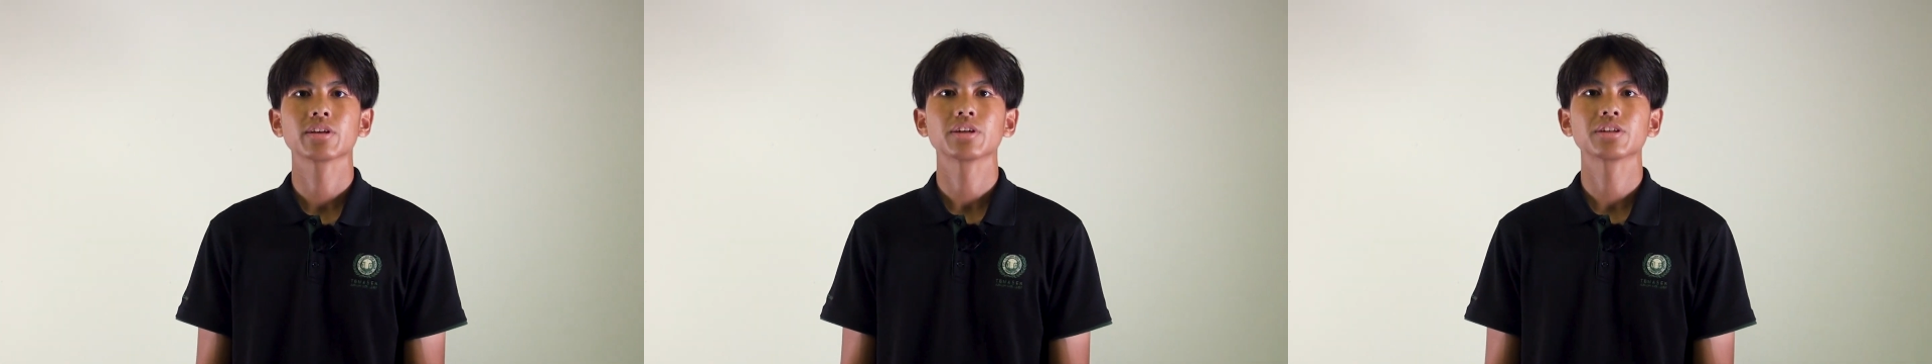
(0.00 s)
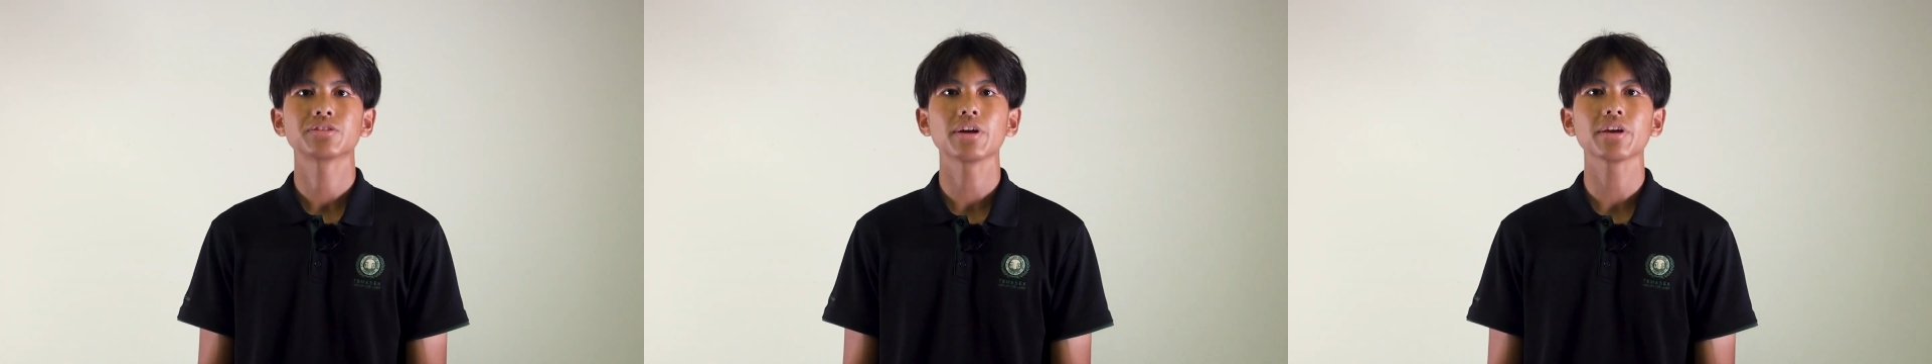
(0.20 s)

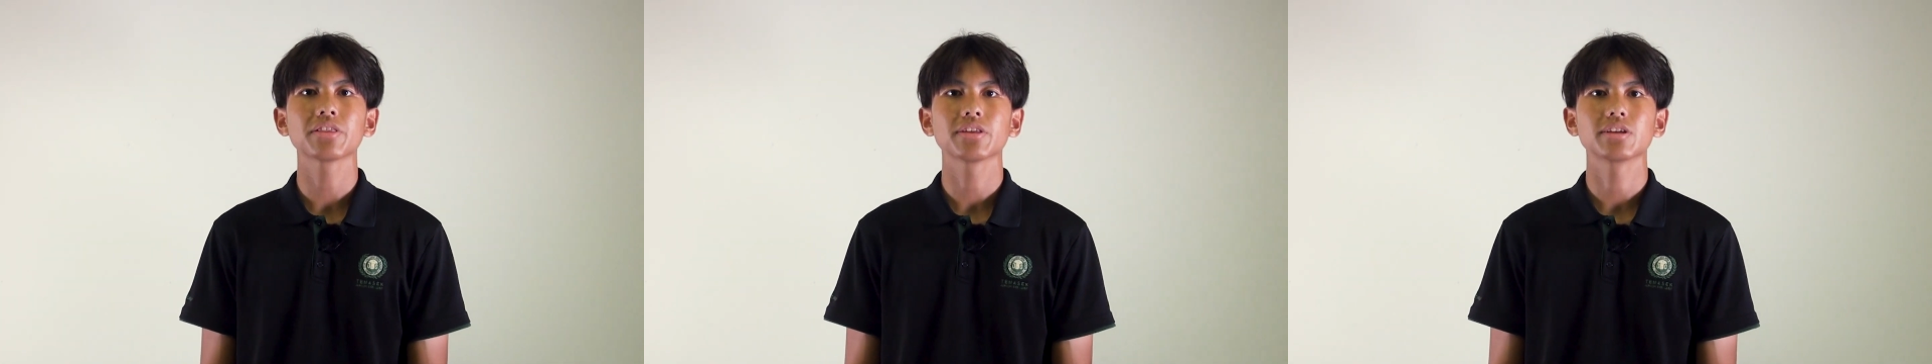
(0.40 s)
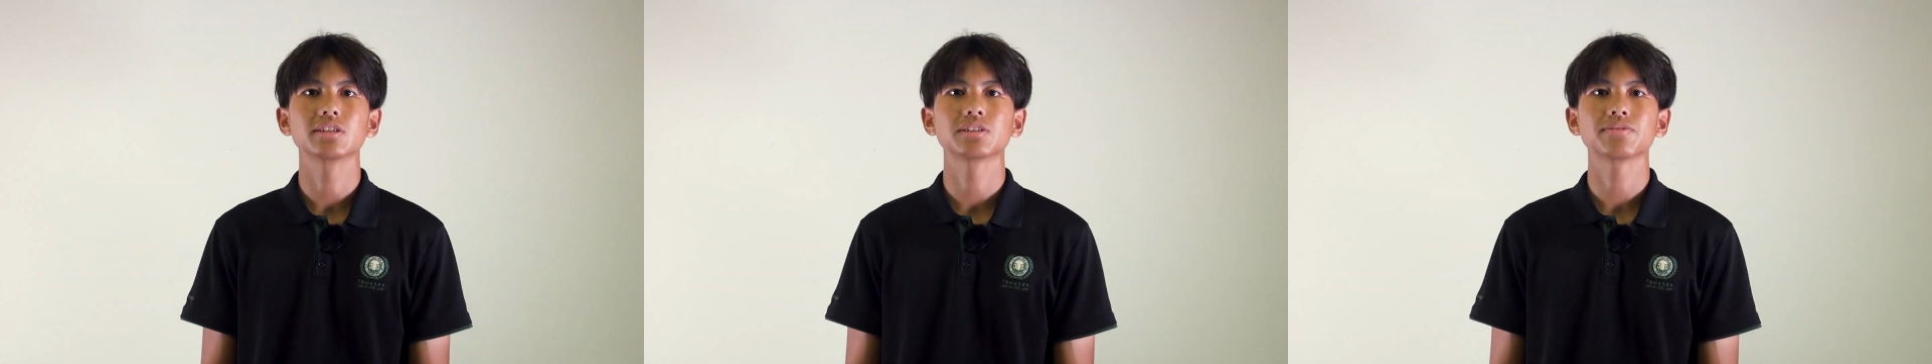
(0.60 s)
Strength
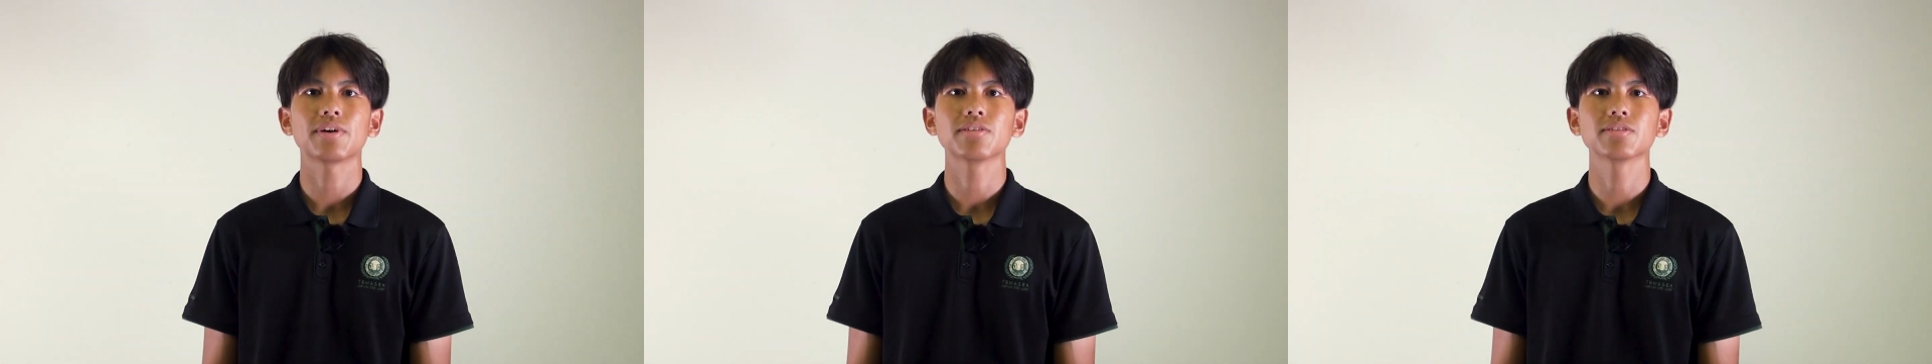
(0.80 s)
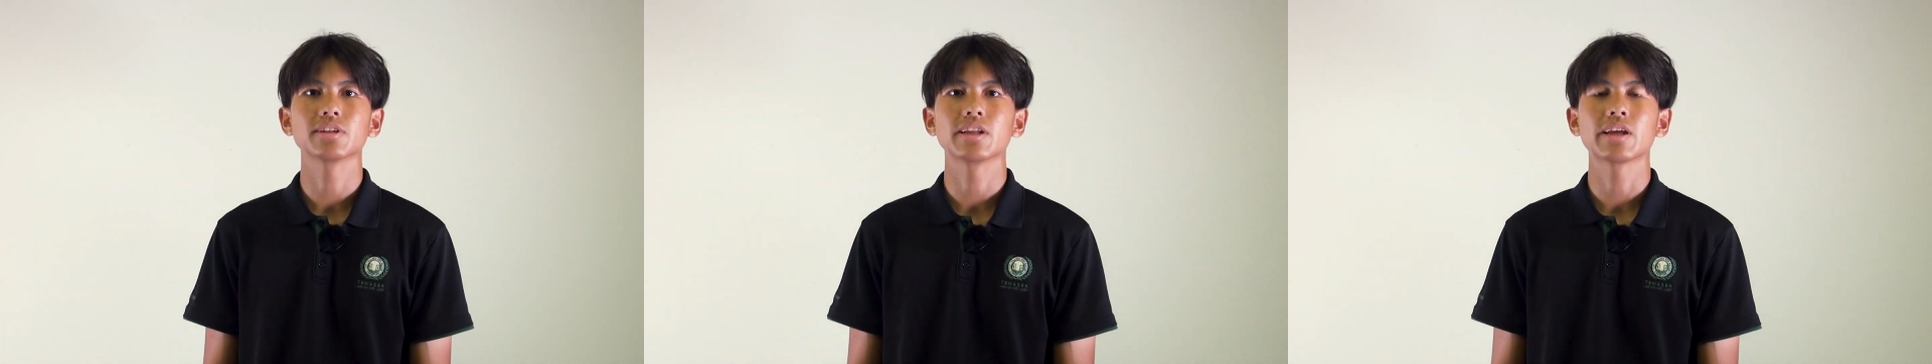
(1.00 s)
is
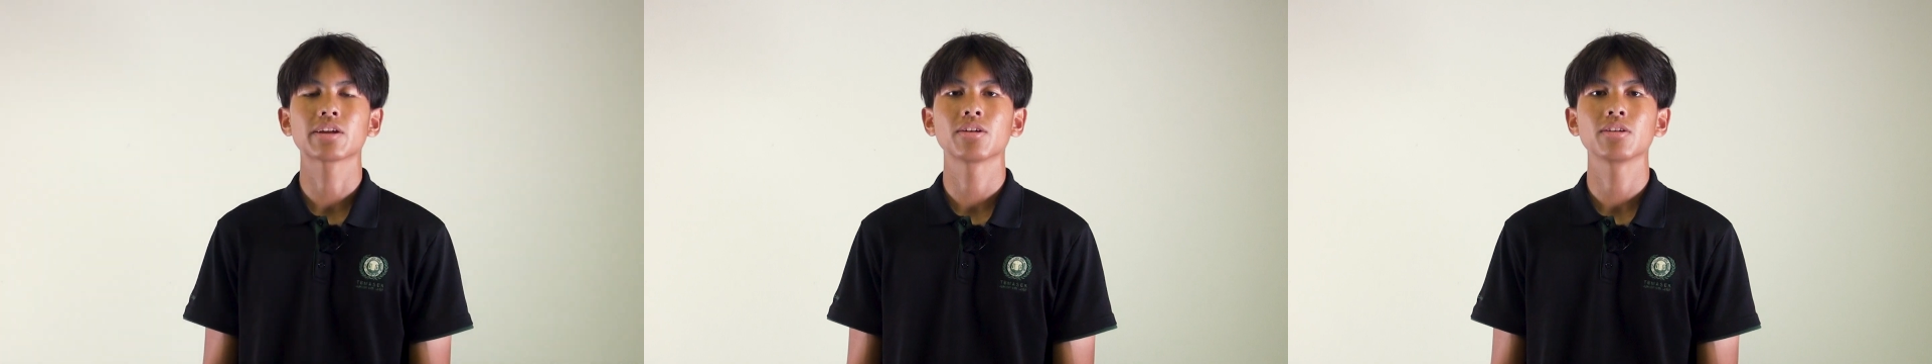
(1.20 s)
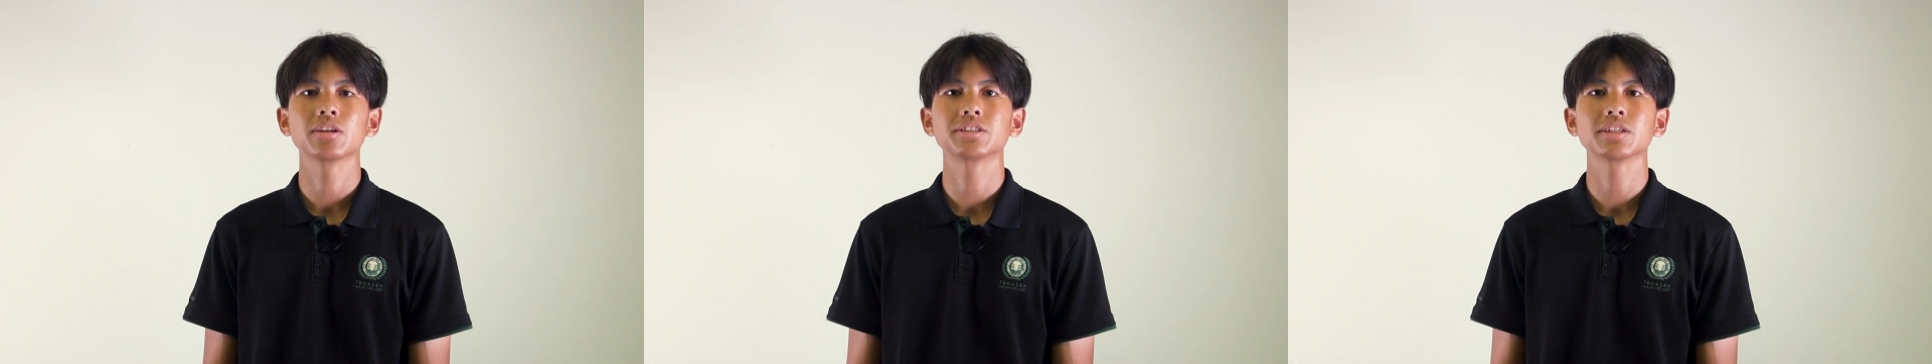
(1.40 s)
found in
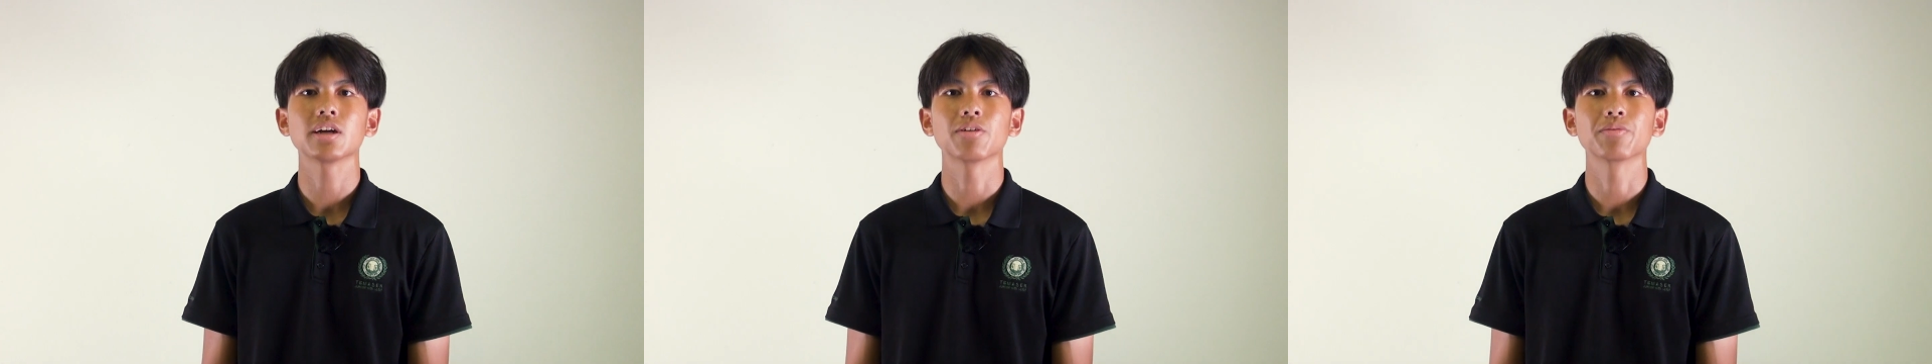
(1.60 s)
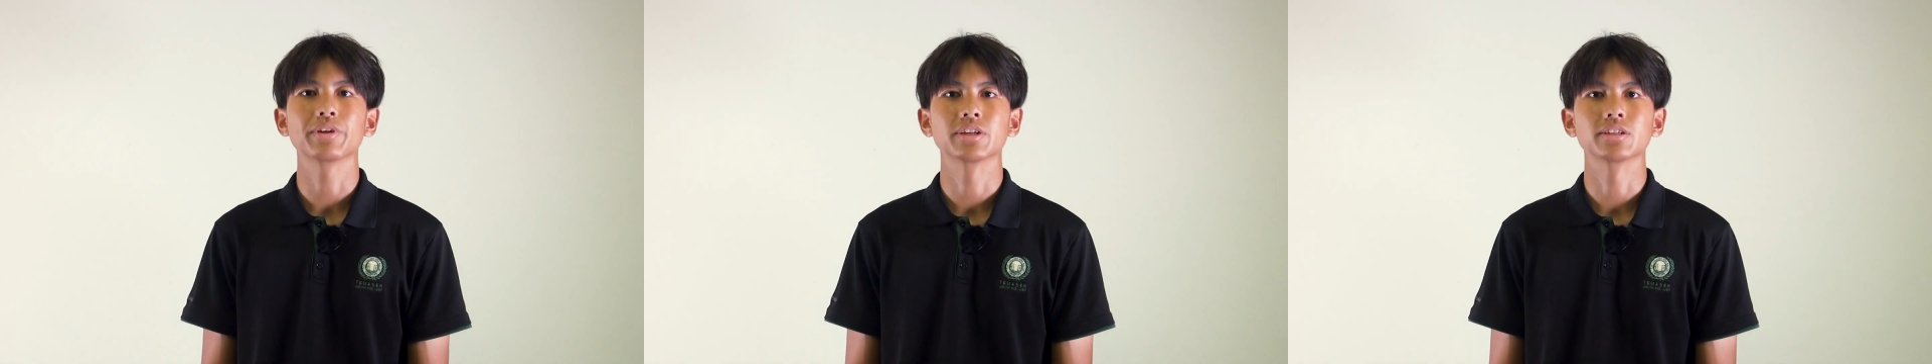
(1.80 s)
acknowledging
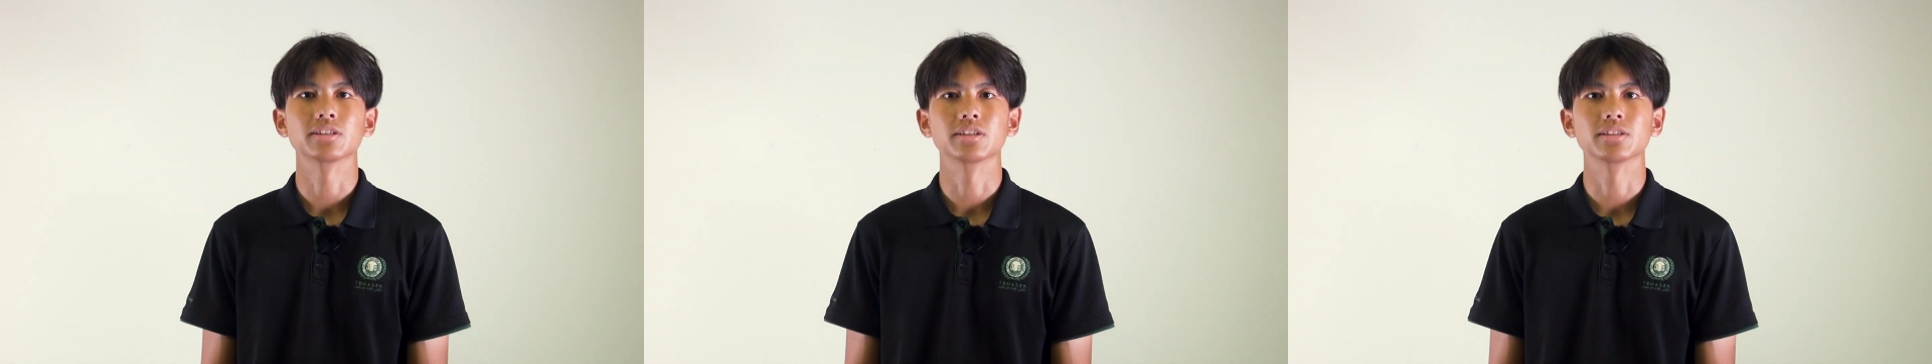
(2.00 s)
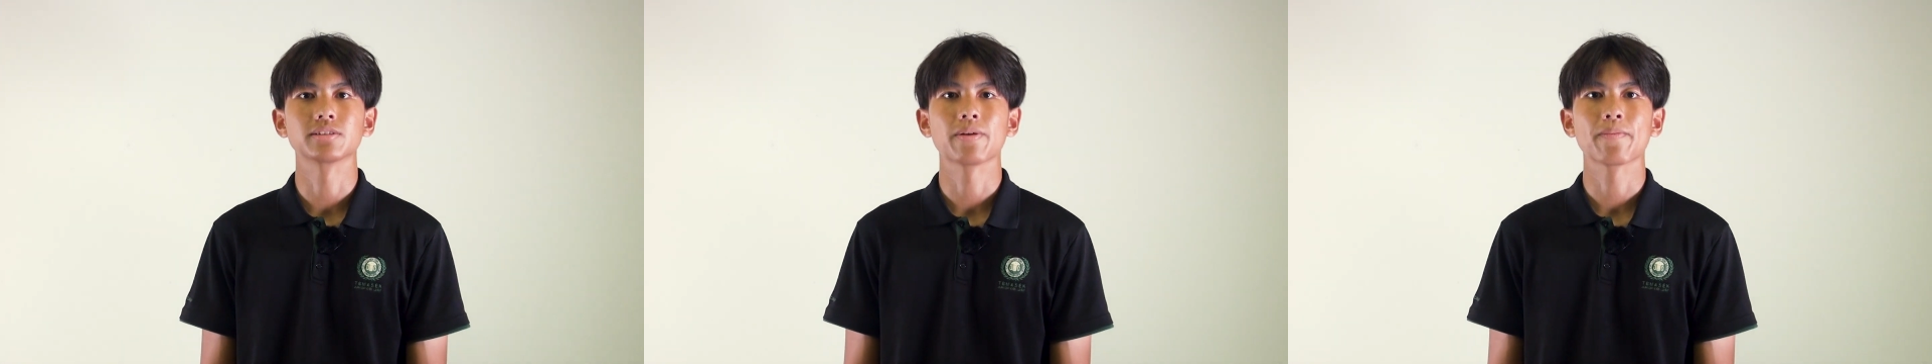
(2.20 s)
our
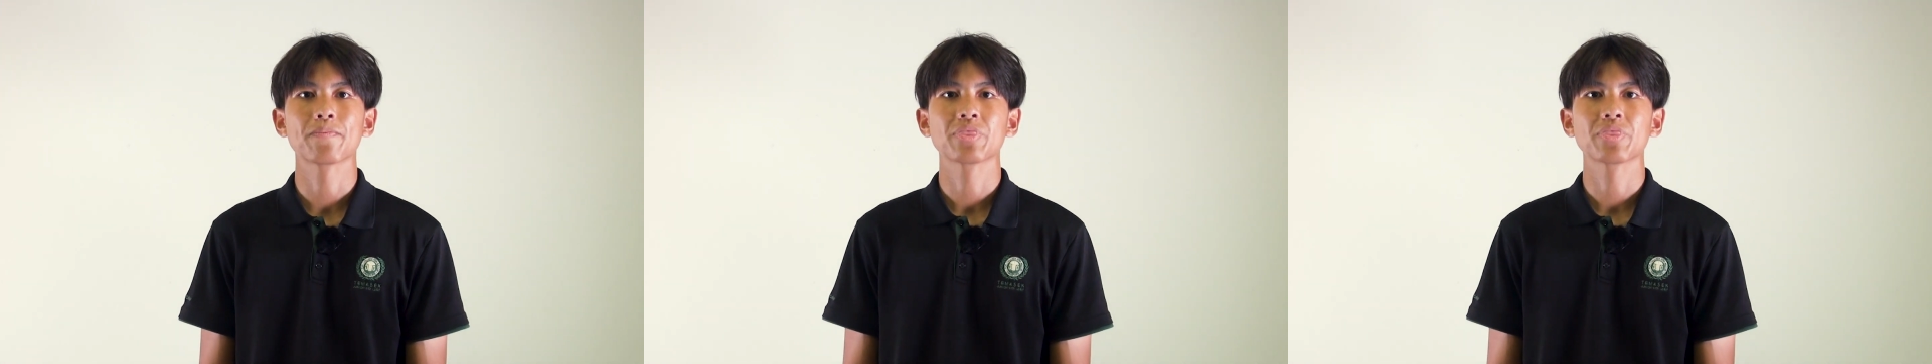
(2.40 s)
weaknesses,